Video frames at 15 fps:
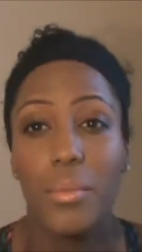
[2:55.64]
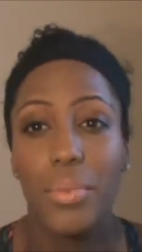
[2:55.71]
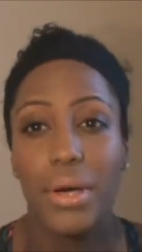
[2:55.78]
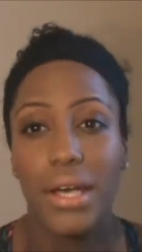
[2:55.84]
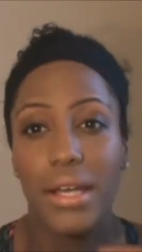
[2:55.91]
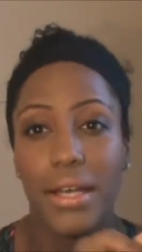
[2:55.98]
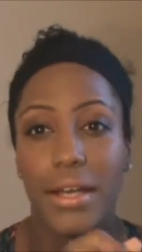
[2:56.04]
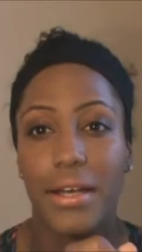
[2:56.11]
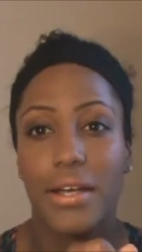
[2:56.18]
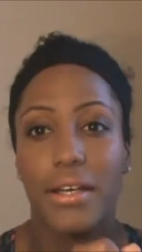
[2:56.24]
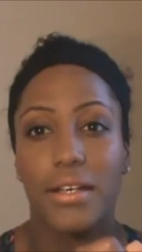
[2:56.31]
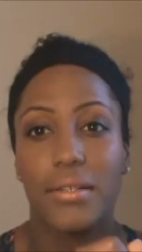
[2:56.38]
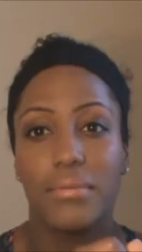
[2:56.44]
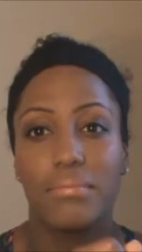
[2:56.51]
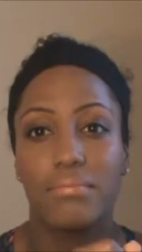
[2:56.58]
But
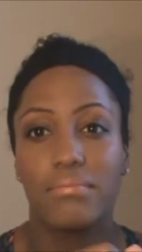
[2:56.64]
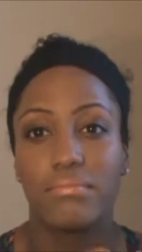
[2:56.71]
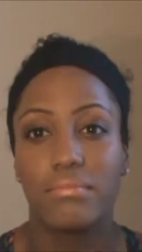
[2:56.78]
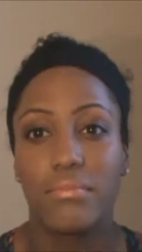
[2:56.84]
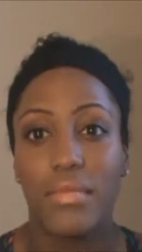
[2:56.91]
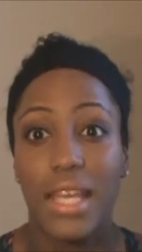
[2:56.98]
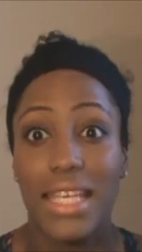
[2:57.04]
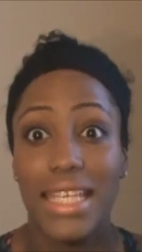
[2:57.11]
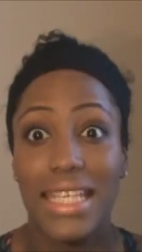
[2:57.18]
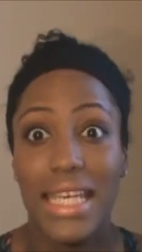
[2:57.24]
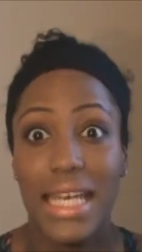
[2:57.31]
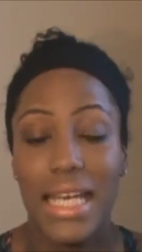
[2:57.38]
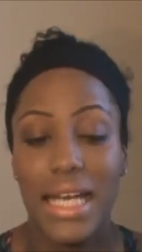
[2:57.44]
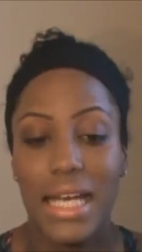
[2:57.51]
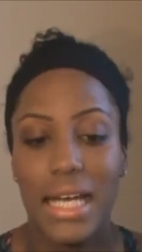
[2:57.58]
um,
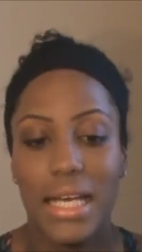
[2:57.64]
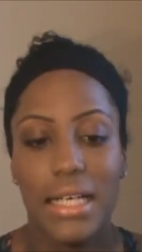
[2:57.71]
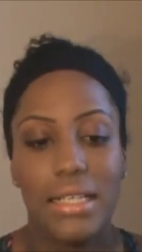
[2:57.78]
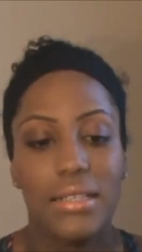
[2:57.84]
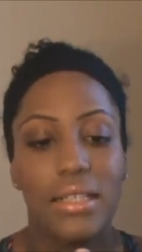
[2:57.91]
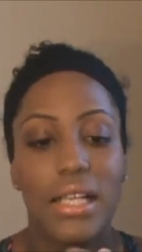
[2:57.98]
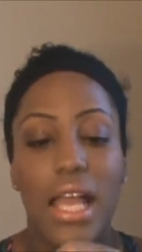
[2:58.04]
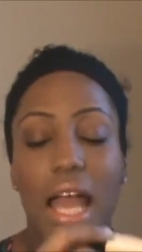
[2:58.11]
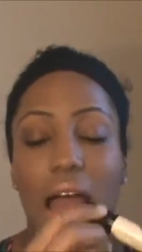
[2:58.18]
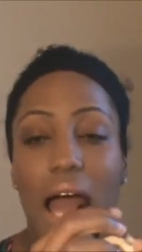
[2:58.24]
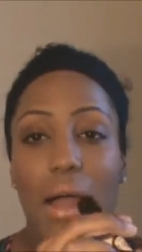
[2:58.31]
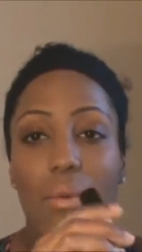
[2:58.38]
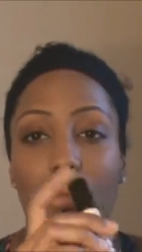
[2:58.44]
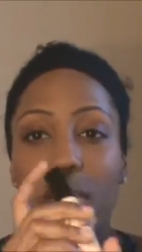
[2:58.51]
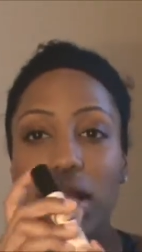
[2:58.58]
yeah,
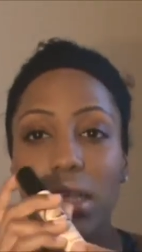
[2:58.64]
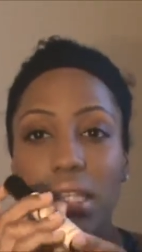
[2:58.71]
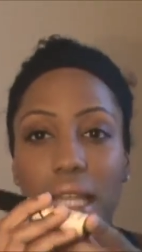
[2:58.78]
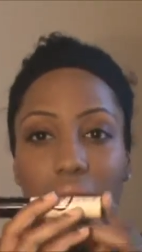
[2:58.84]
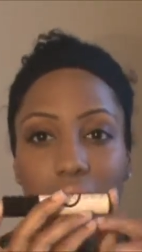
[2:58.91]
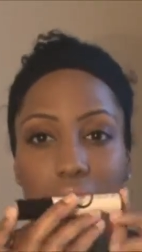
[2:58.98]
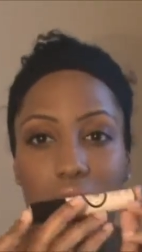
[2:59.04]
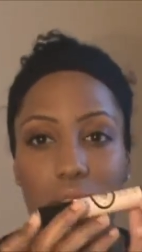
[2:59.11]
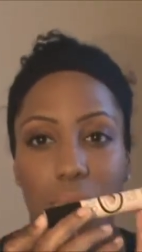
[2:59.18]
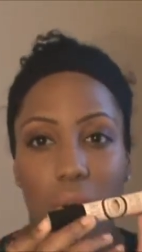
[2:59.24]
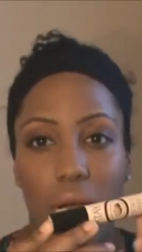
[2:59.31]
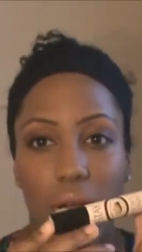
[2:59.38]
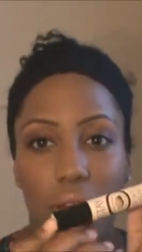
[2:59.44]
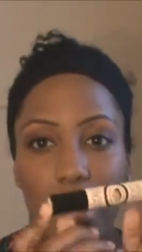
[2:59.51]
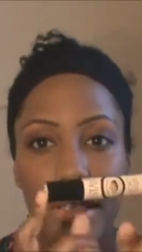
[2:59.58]
I really like this
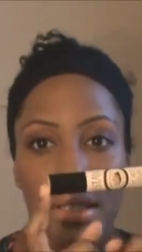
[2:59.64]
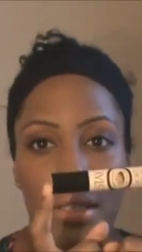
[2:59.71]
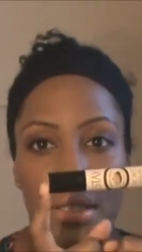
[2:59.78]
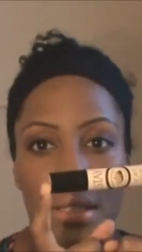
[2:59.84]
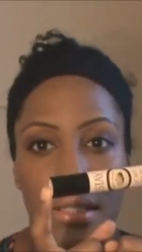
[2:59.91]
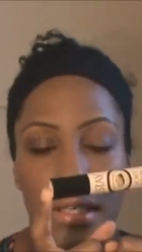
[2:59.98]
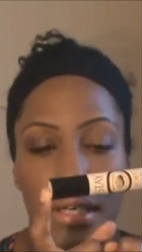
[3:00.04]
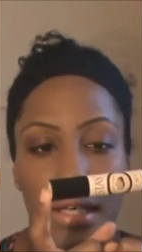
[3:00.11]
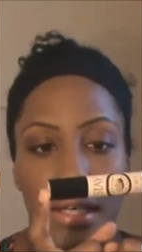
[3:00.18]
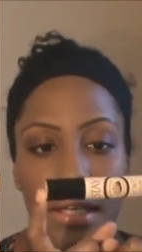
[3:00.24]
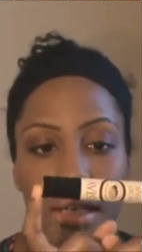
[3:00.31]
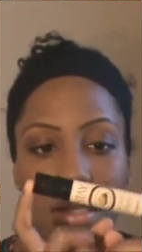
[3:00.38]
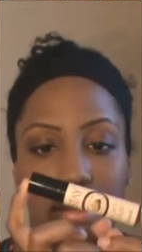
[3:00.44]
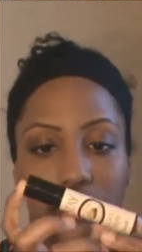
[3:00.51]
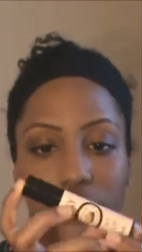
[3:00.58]
product.
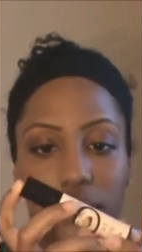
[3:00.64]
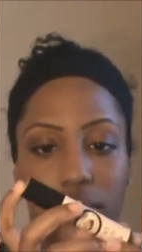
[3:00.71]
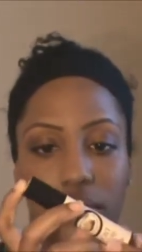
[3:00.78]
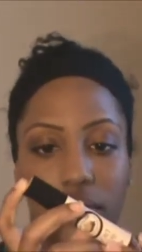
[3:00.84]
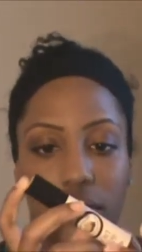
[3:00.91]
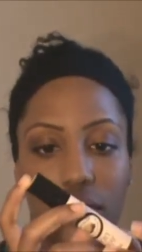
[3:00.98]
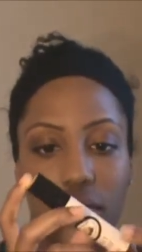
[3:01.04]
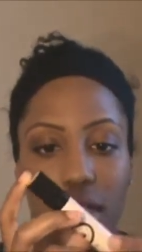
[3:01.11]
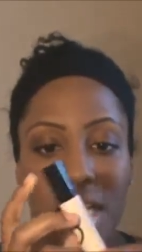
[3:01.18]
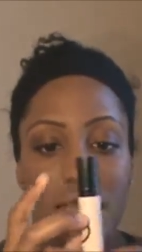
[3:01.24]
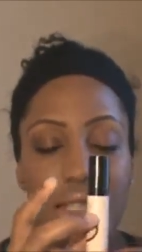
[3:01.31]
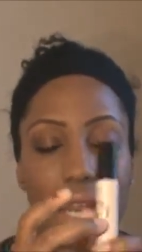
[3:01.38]
Um, it's